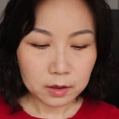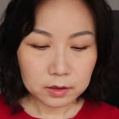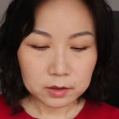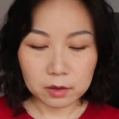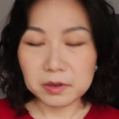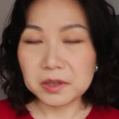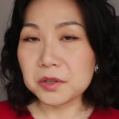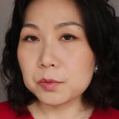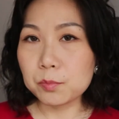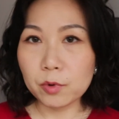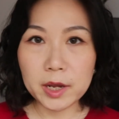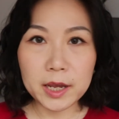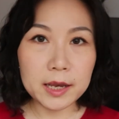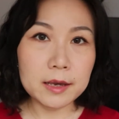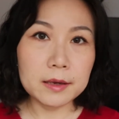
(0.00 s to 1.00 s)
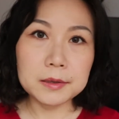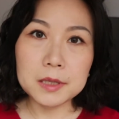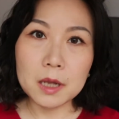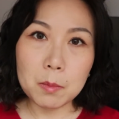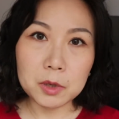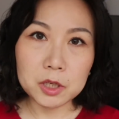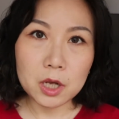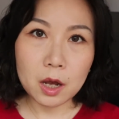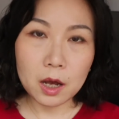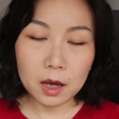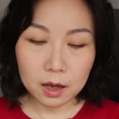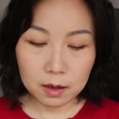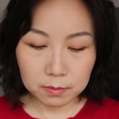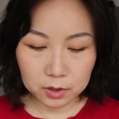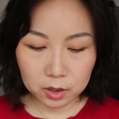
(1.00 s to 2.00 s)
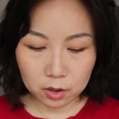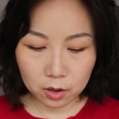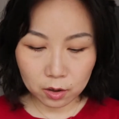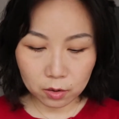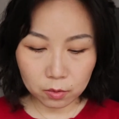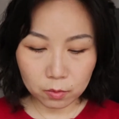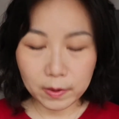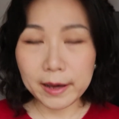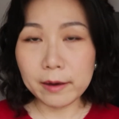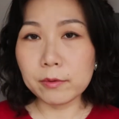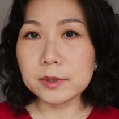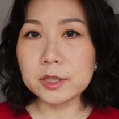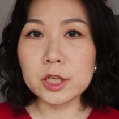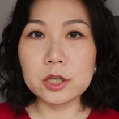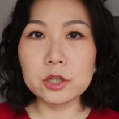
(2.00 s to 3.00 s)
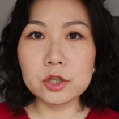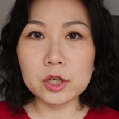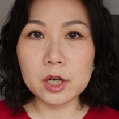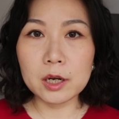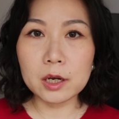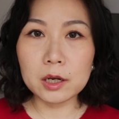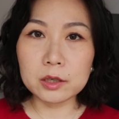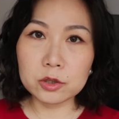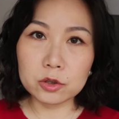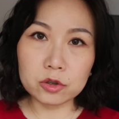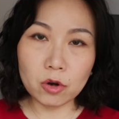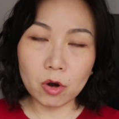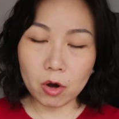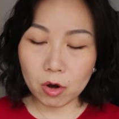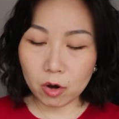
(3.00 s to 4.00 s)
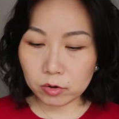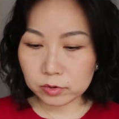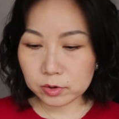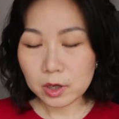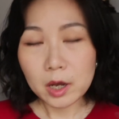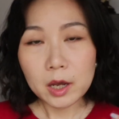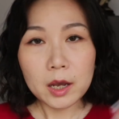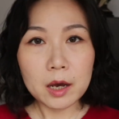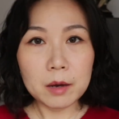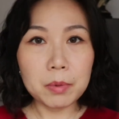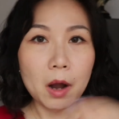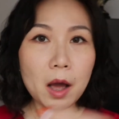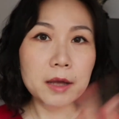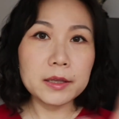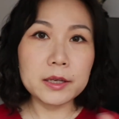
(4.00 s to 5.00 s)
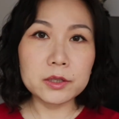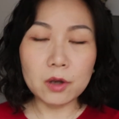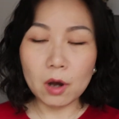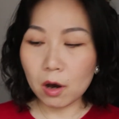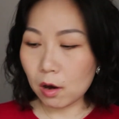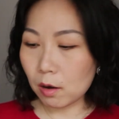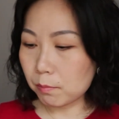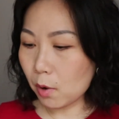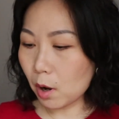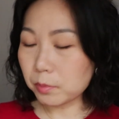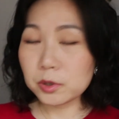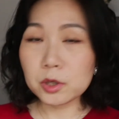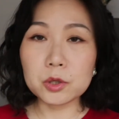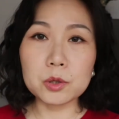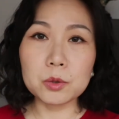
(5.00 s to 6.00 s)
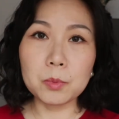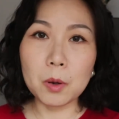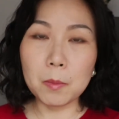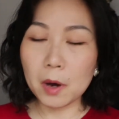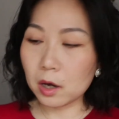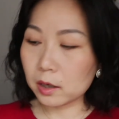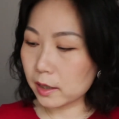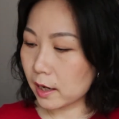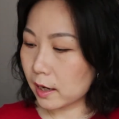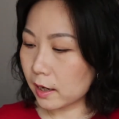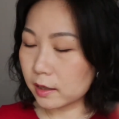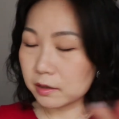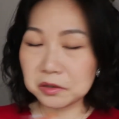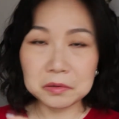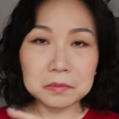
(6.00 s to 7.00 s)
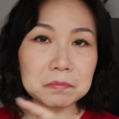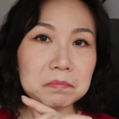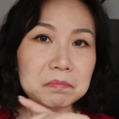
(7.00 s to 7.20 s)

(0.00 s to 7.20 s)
So in the spring, summertime, you know, wear a t-shirt, shorts, apply this on, pop to supermarket,